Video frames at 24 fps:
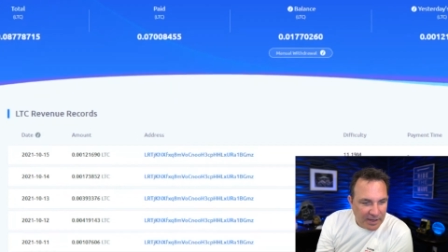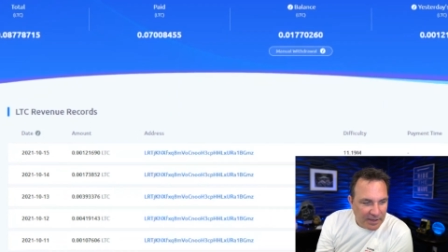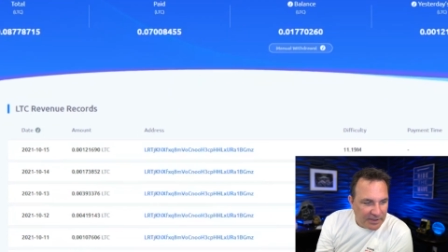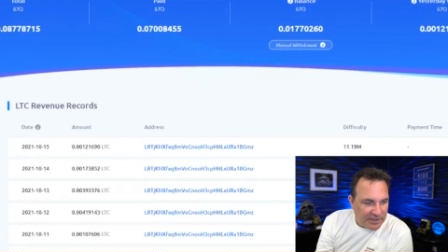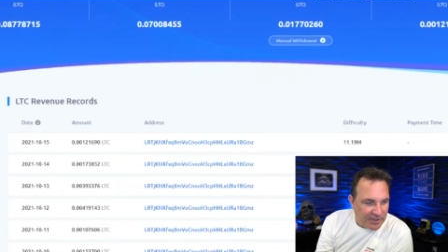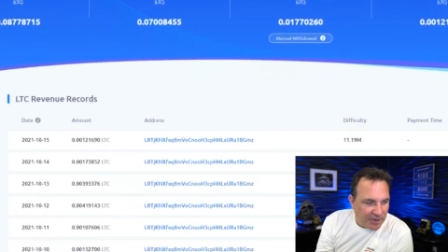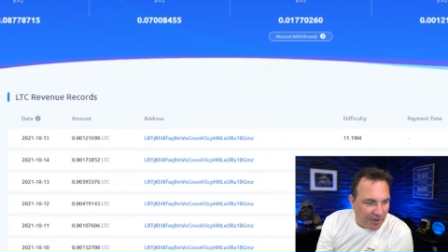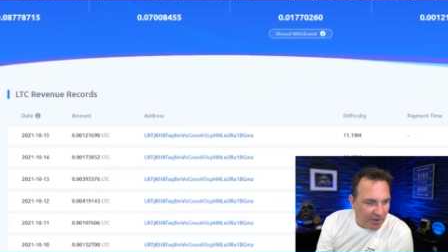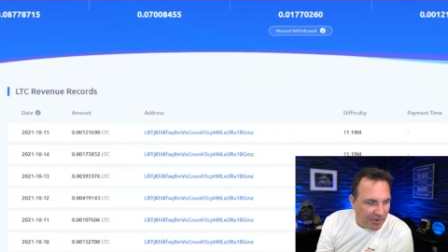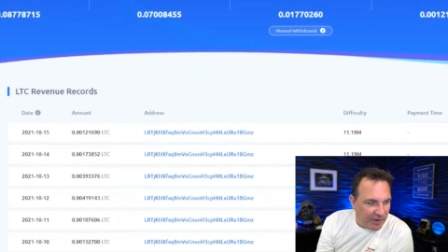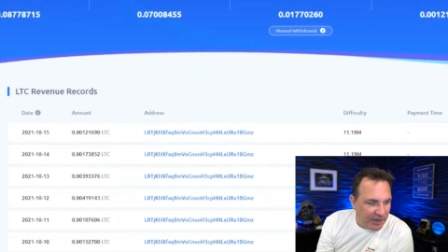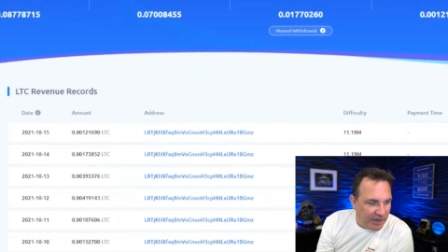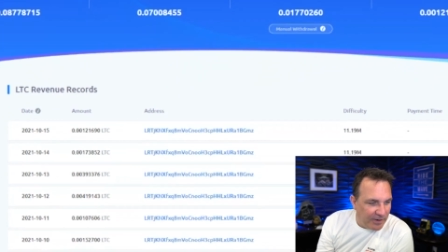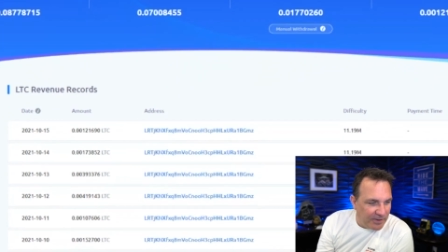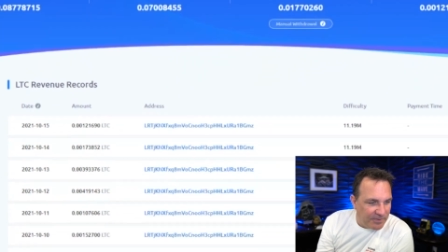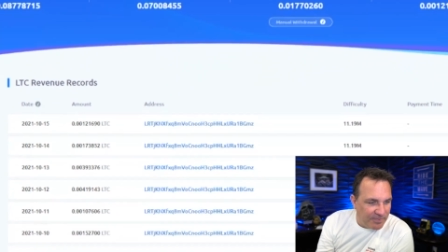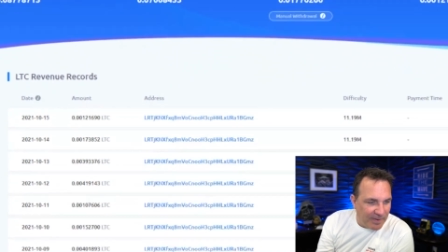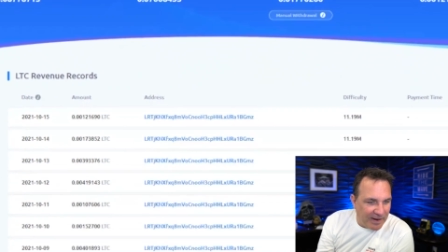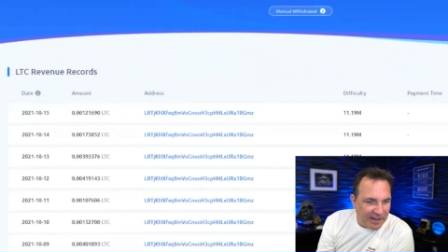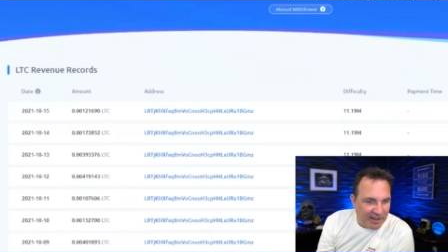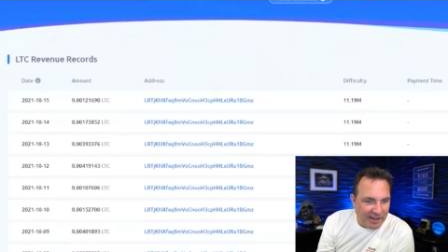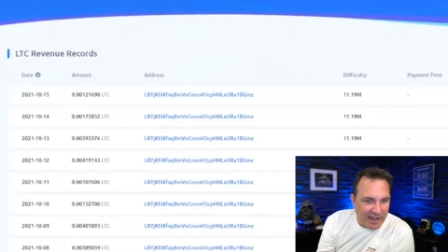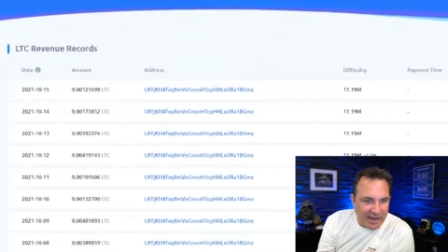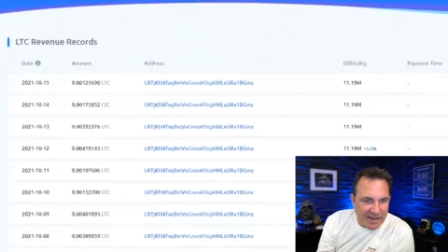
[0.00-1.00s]
So here's
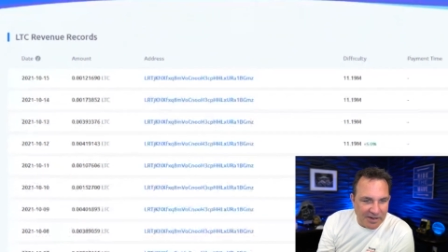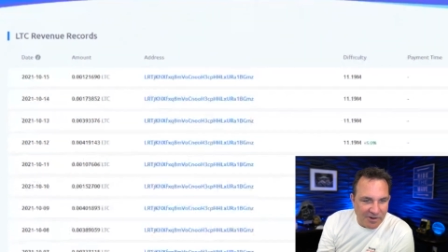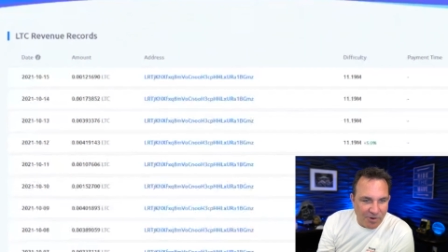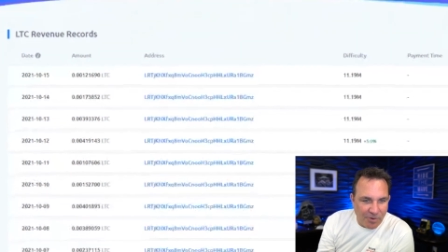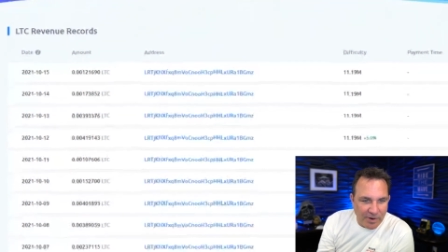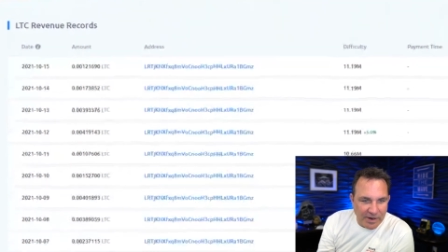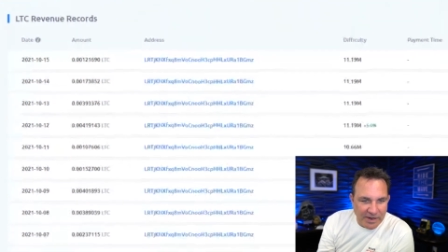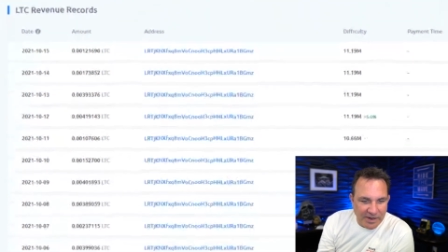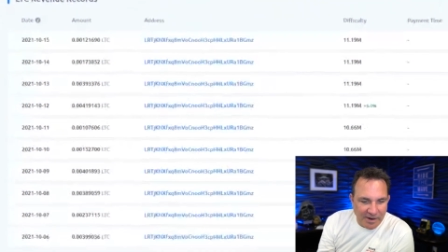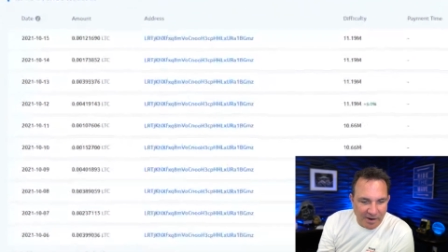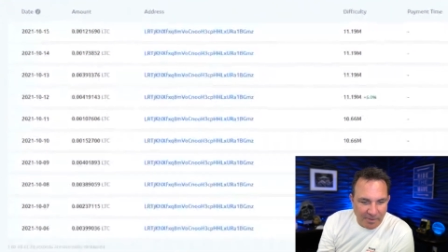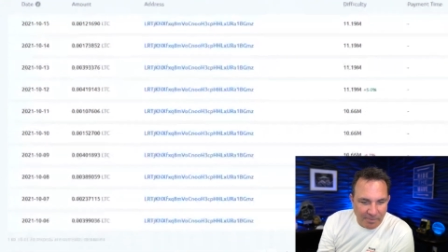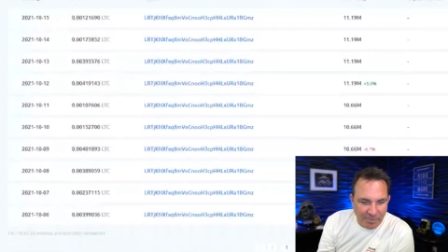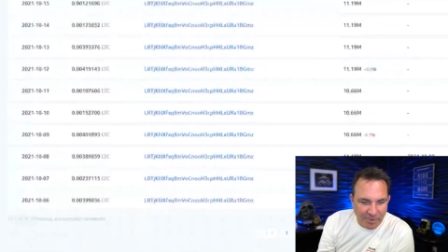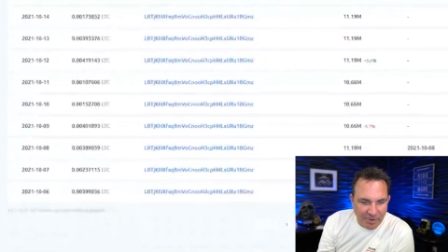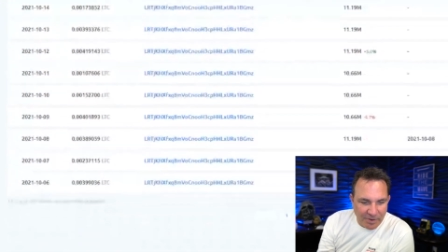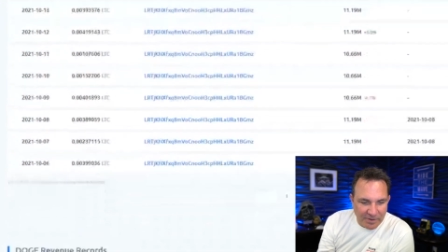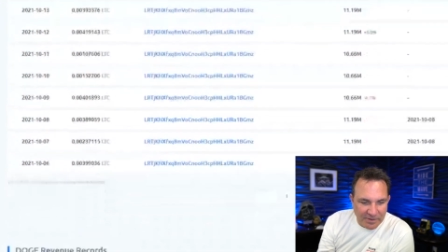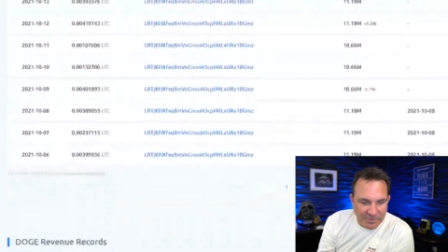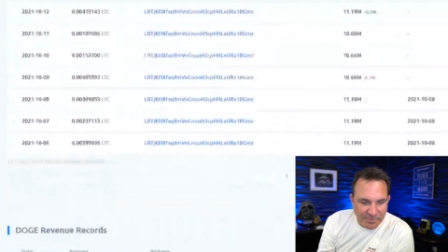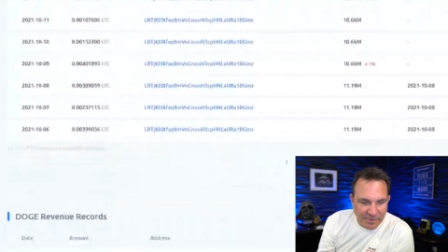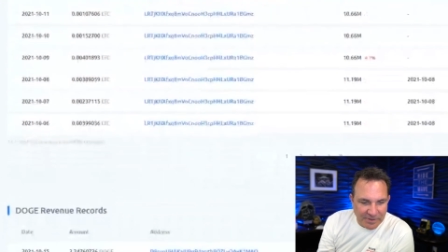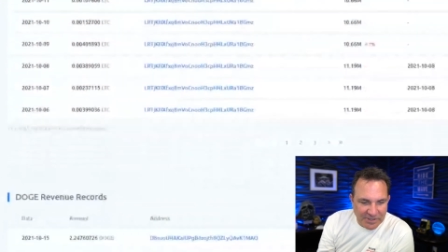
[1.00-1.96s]
my Litecoin numbers,